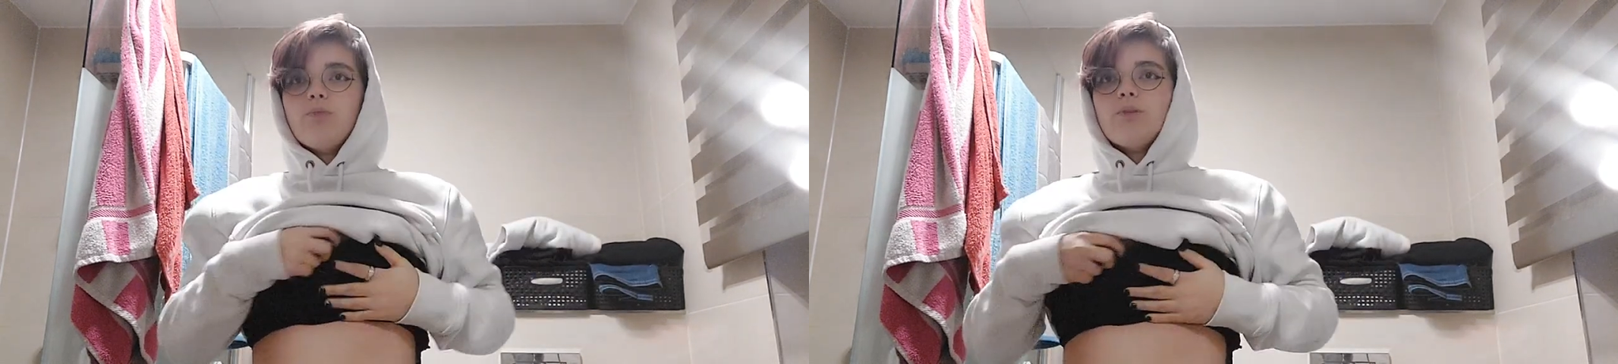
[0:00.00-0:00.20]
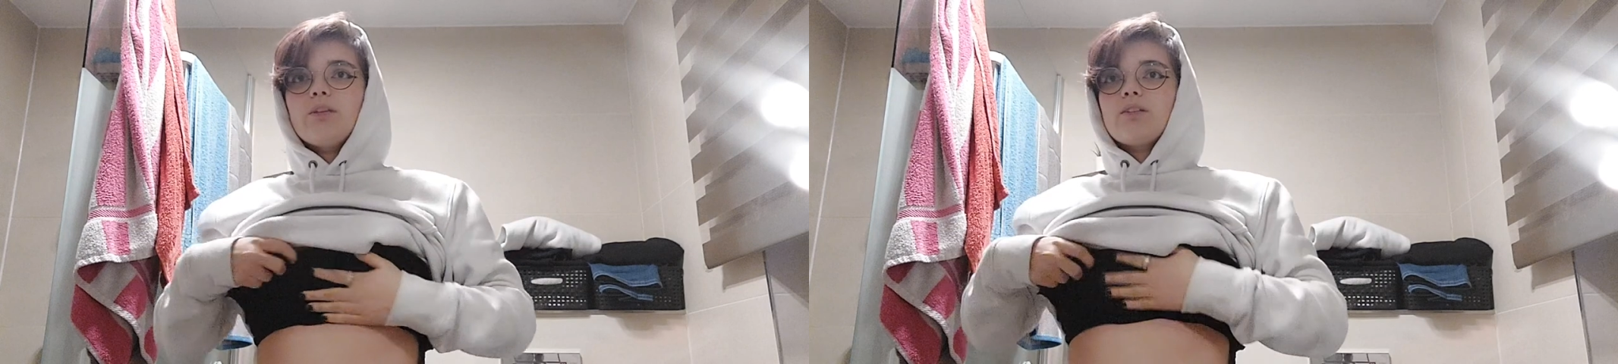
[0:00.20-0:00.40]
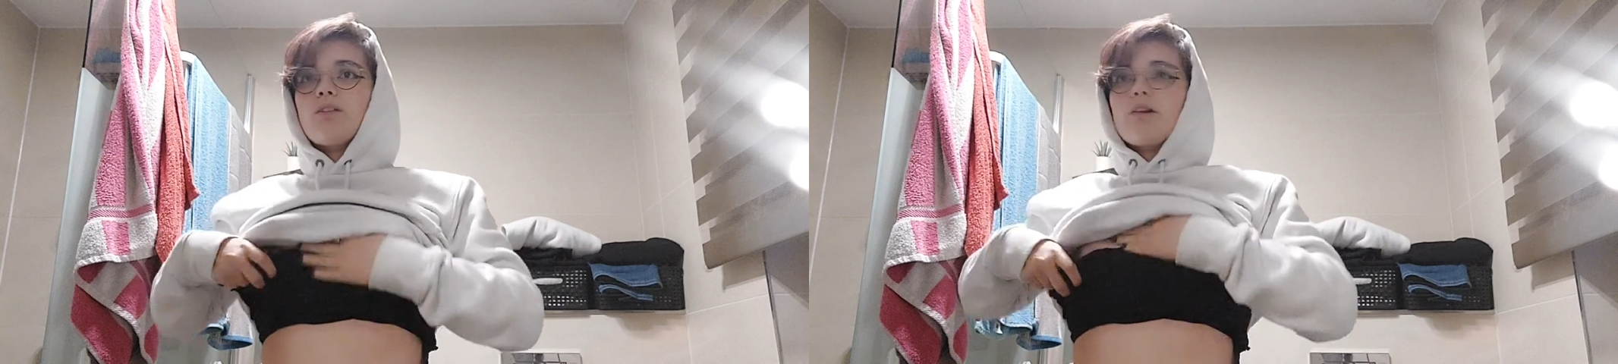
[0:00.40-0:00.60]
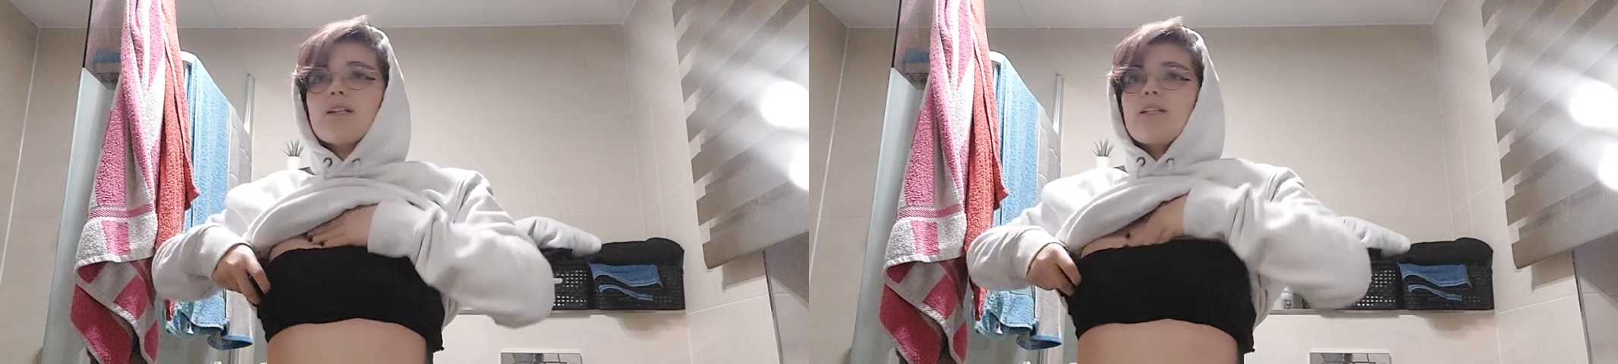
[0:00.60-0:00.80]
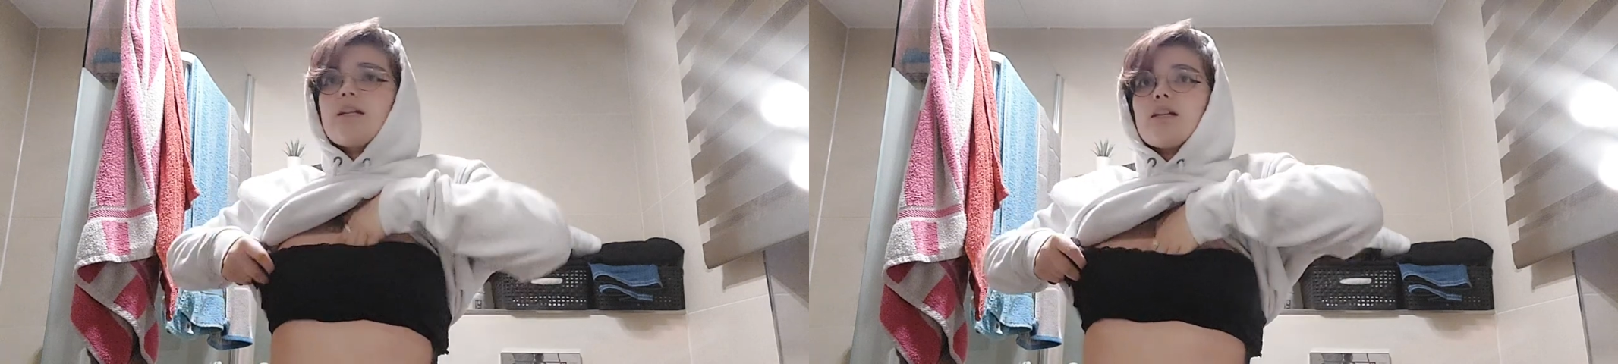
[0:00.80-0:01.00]
put it
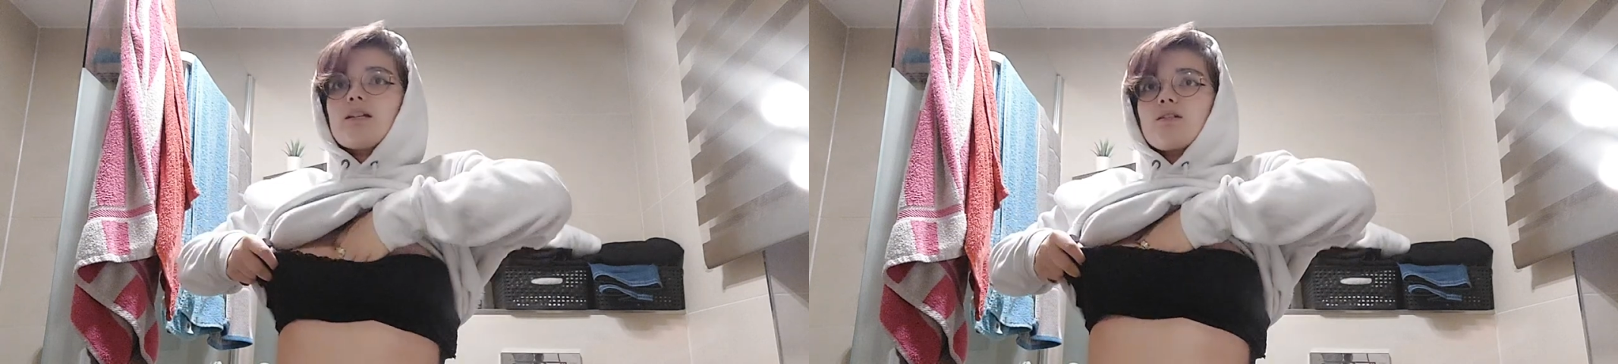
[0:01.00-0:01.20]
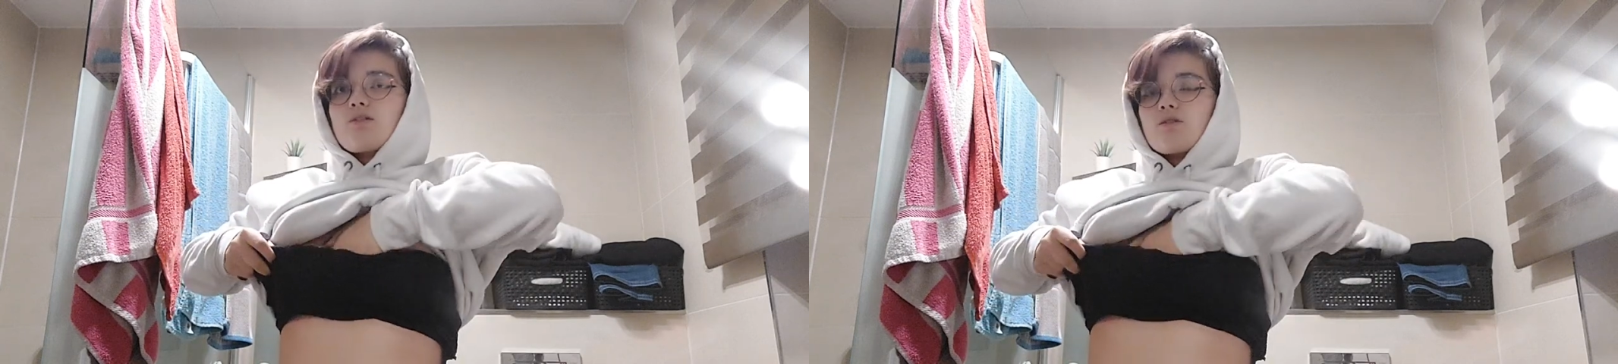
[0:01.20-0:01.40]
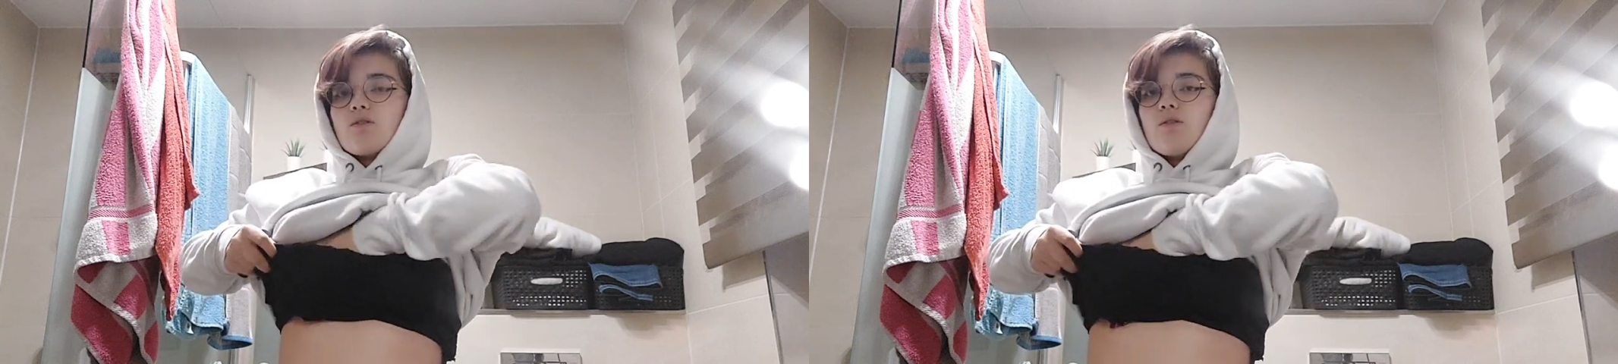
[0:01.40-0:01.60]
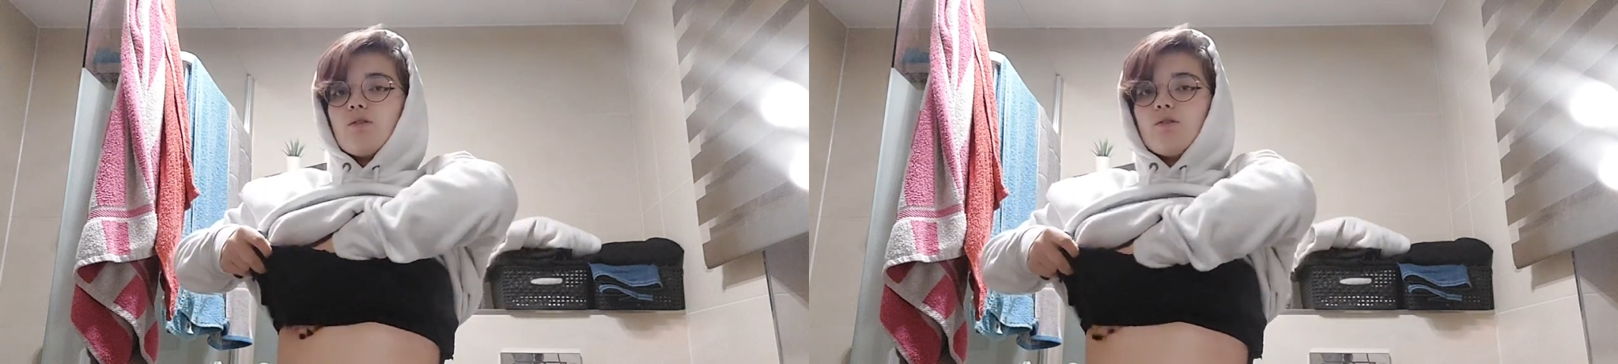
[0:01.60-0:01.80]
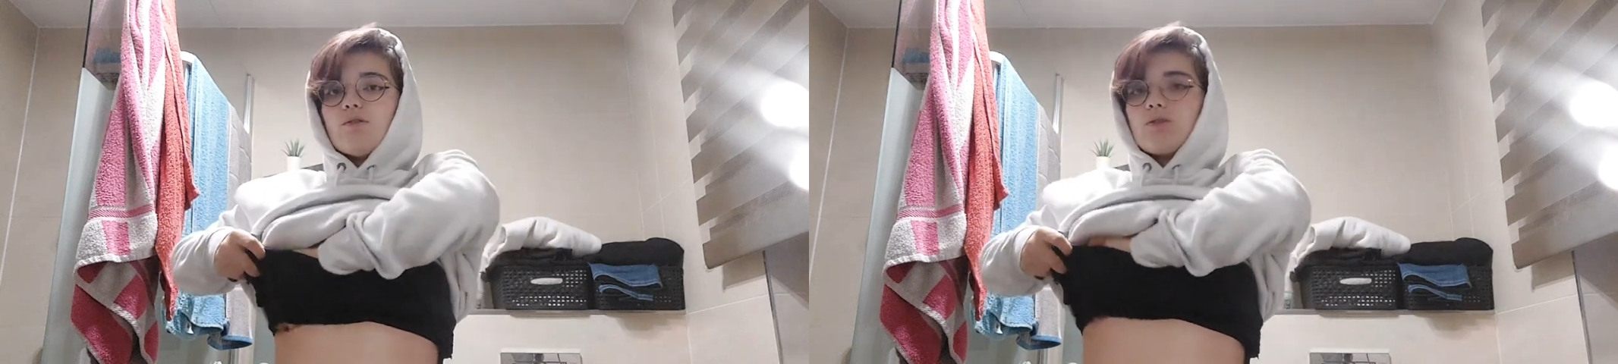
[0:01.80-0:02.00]
correctly, just
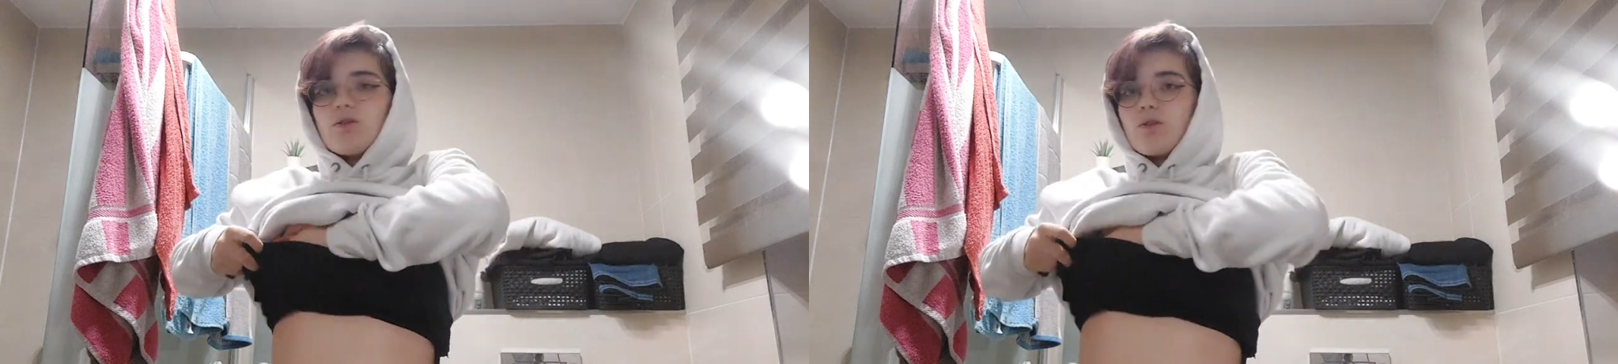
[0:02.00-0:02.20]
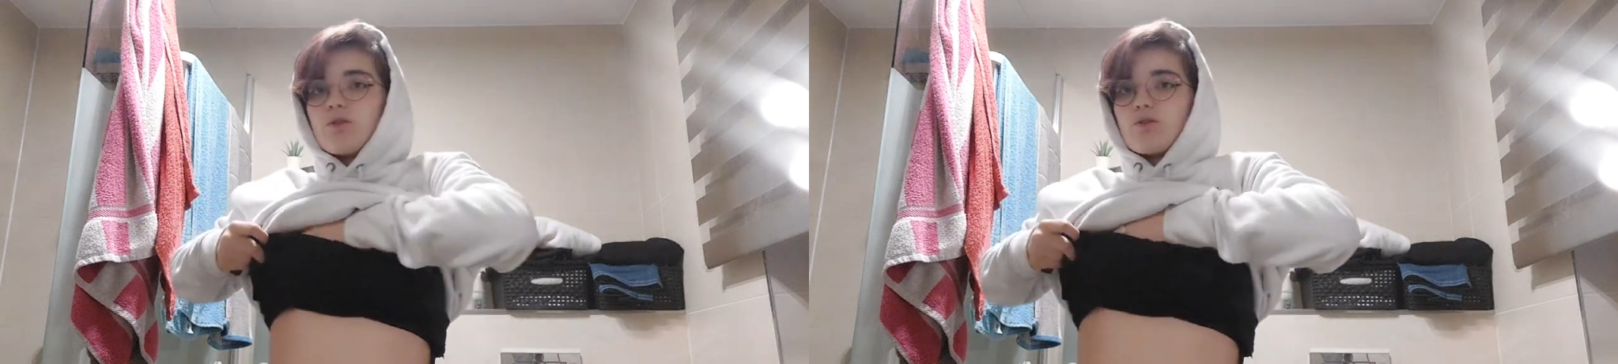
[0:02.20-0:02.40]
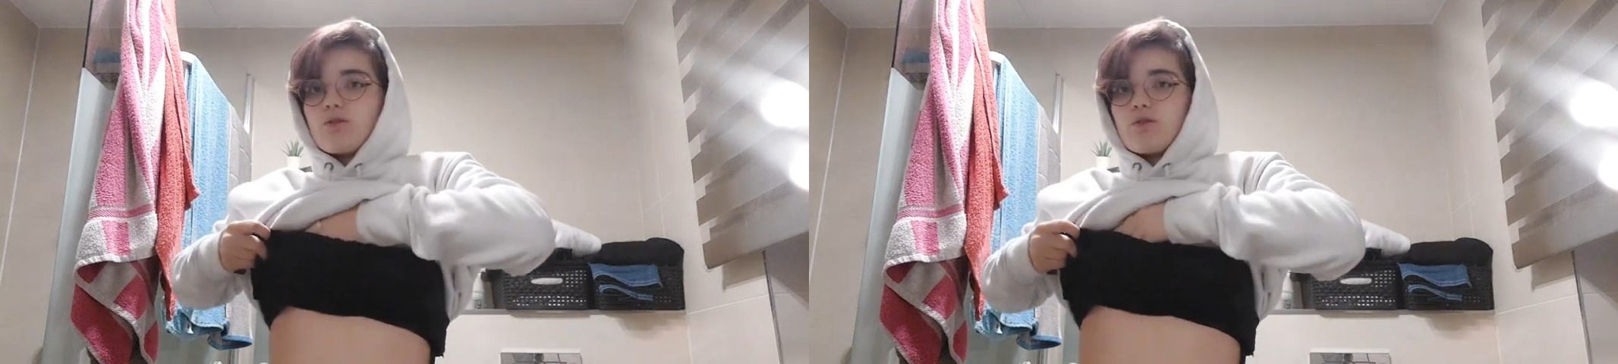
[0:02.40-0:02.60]
so you don't hurt